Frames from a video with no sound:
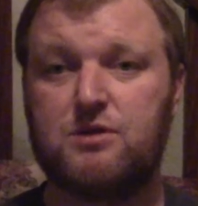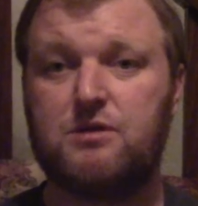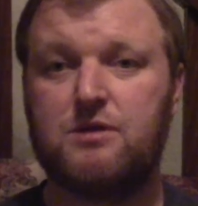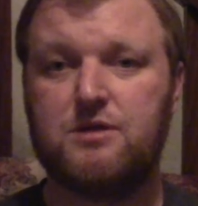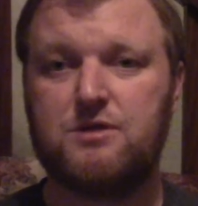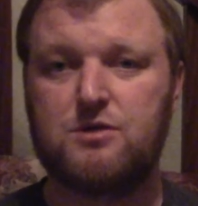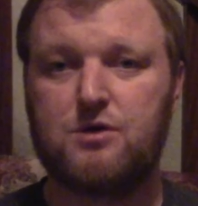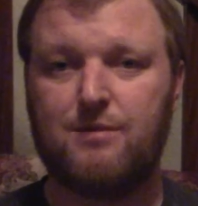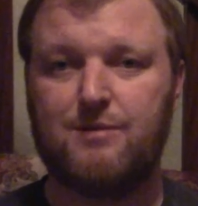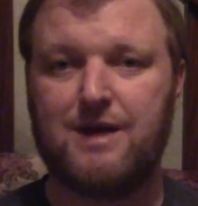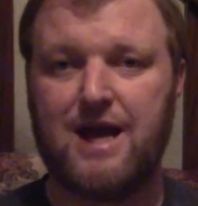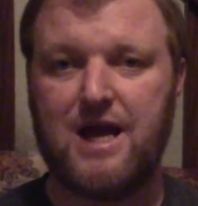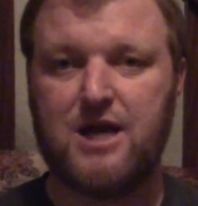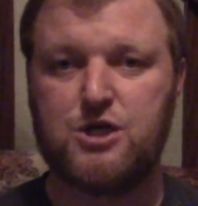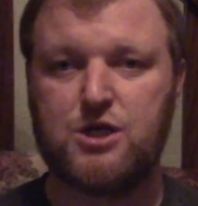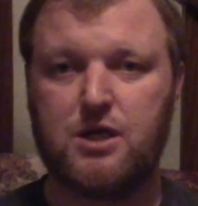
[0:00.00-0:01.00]

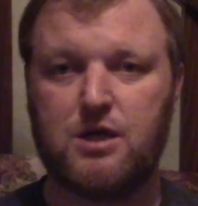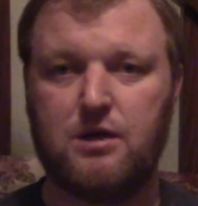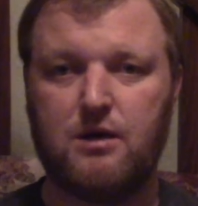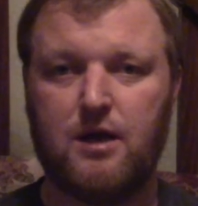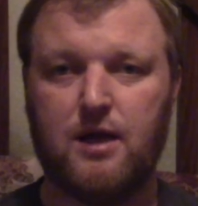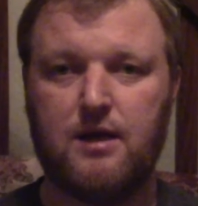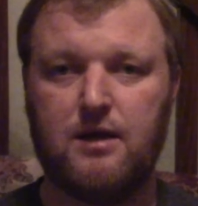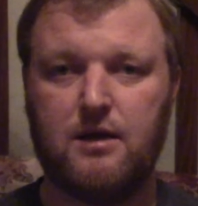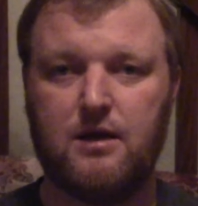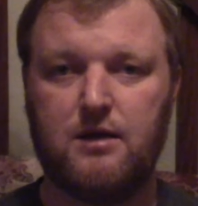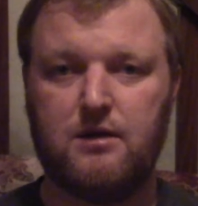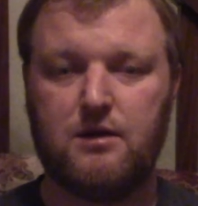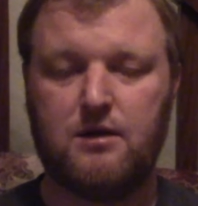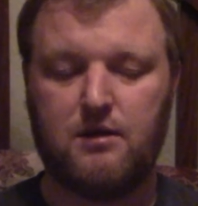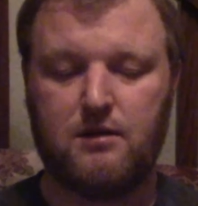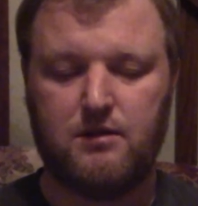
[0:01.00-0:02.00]
discrimination
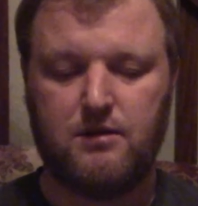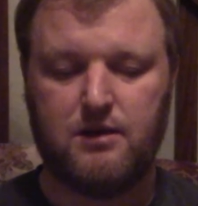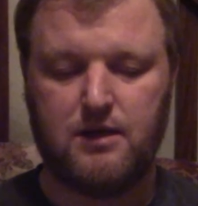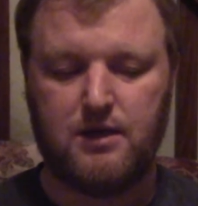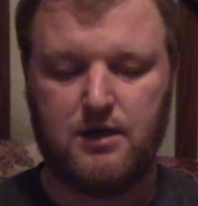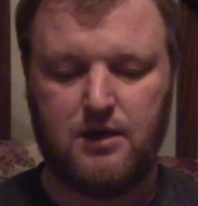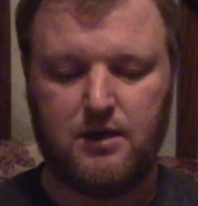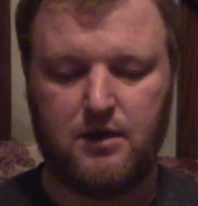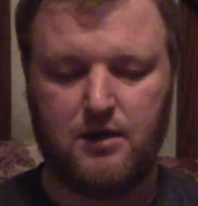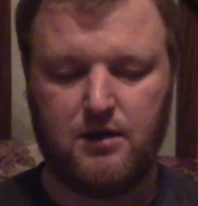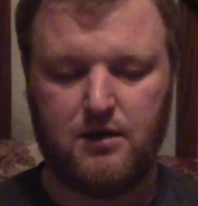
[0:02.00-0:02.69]
in the